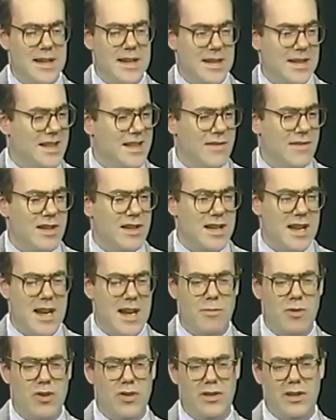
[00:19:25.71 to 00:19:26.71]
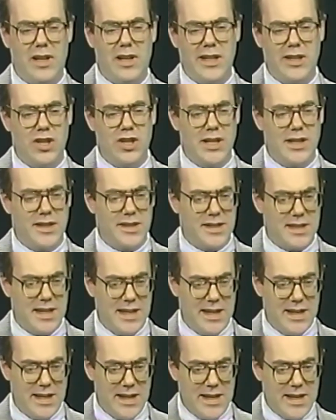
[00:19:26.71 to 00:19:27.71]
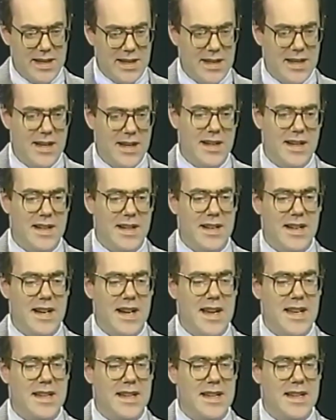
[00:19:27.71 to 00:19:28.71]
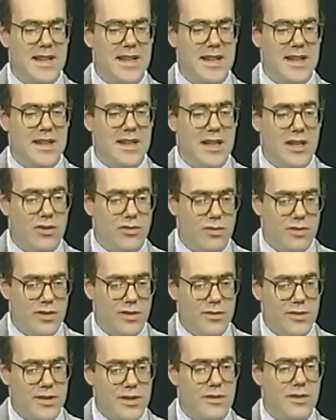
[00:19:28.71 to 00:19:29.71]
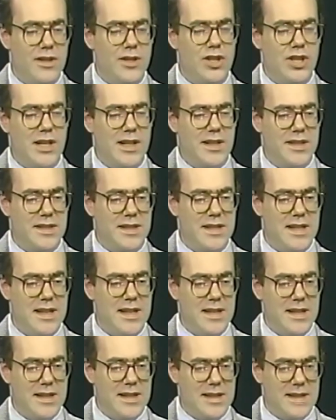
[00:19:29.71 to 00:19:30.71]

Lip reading: A given neighborhood like Chelsea, I can introduce you to Chelsea,